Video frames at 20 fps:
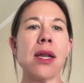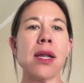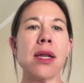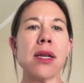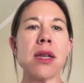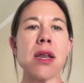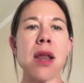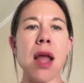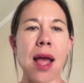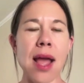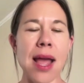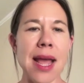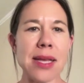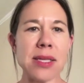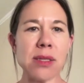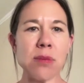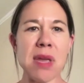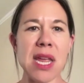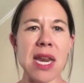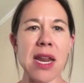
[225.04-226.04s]
not
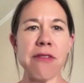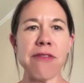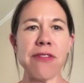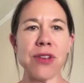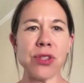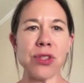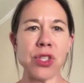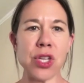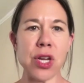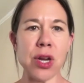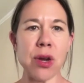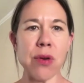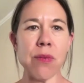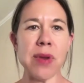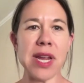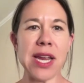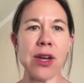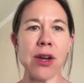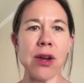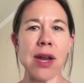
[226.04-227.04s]
as meaningful to your
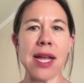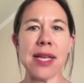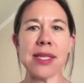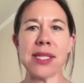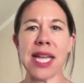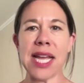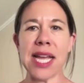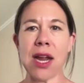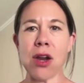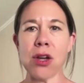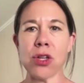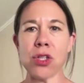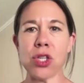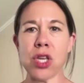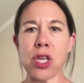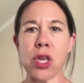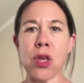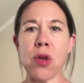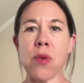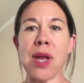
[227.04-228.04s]
reader as they are to
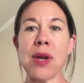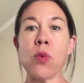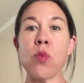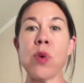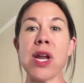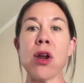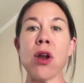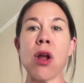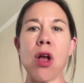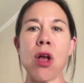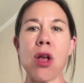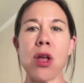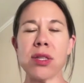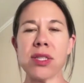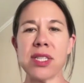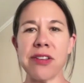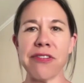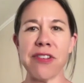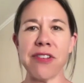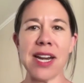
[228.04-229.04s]
you. And we're all
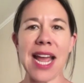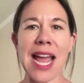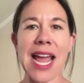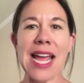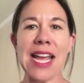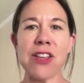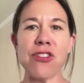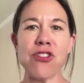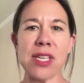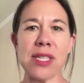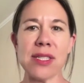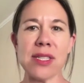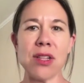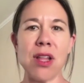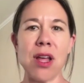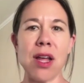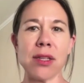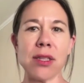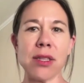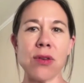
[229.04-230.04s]
different ages
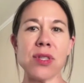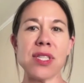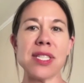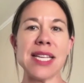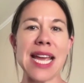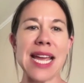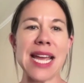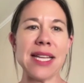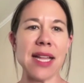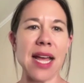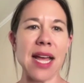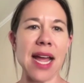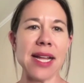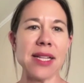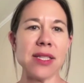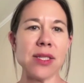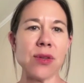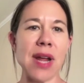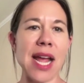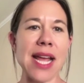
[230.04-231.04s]
along those date
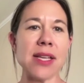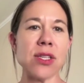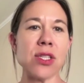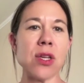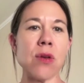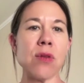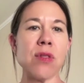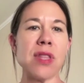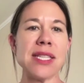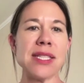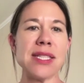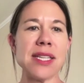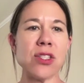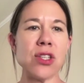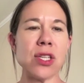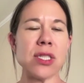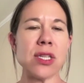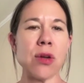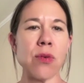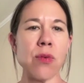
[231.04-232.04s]
lines, right? So this is
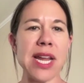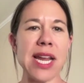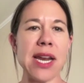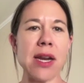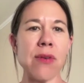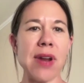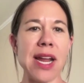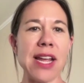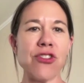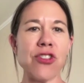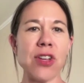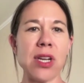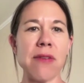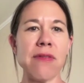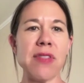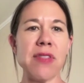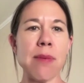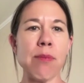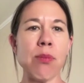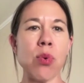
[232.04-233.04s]
just a reiteration
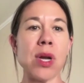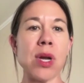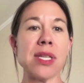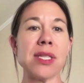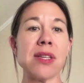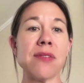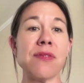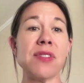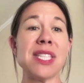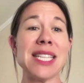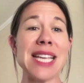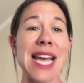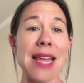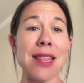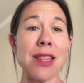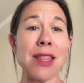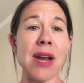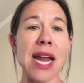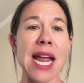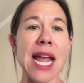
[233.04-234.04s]
of the importance of
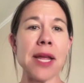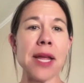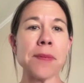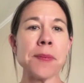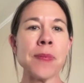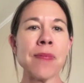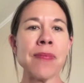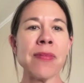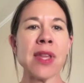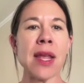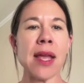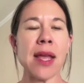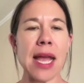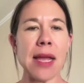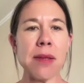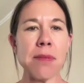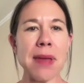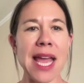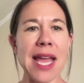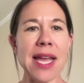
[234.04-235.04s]
tethering
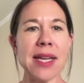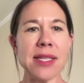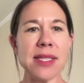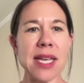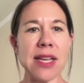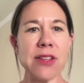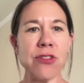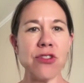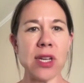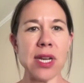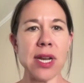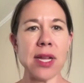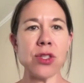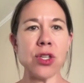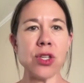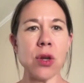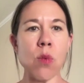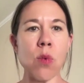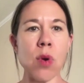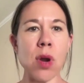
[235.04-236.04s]
and paying attention as
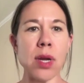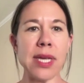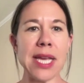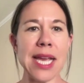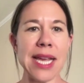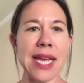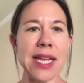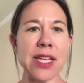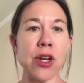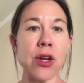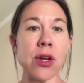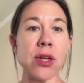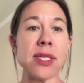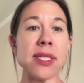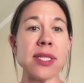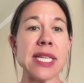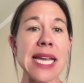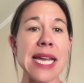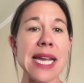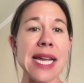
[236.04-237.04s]
you're working in your
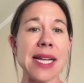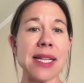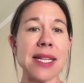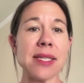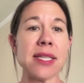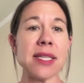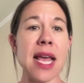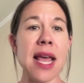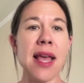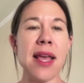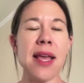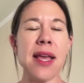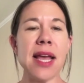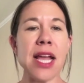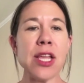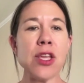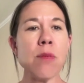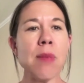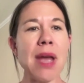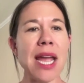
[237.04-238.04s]
scenes.
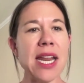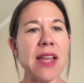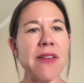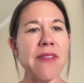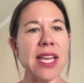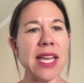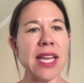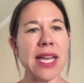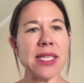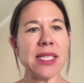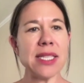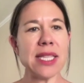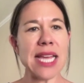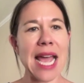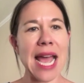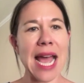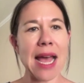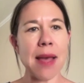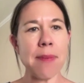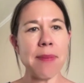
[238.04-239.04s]
And you might even get into the
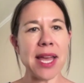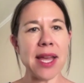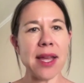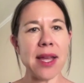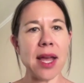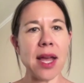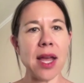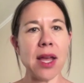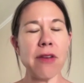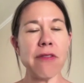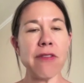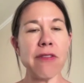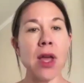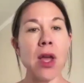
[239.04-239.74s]
habit of